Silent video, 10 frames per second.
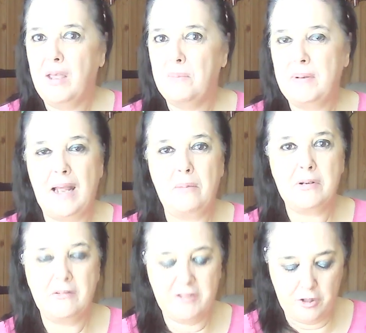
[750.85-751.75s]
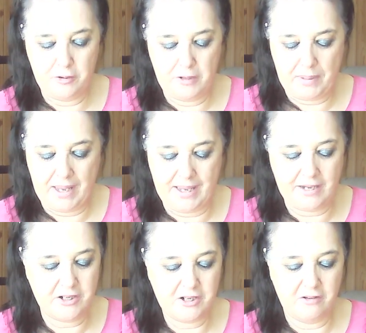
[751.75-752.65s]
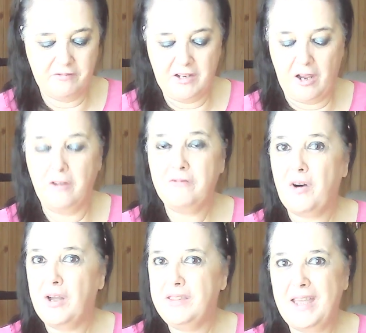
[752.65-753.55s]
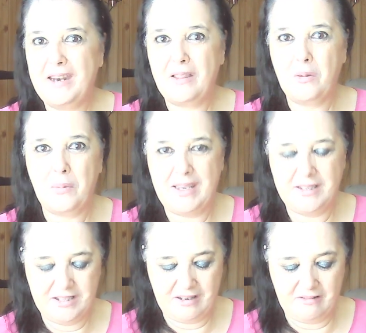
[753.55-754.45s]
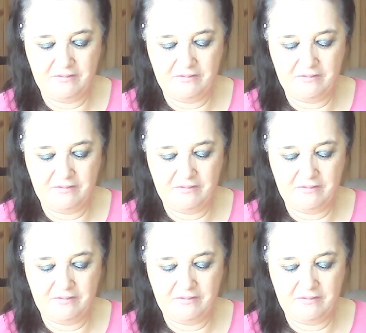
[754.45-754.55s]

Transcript: being able to turn the page, you know, find that other ways.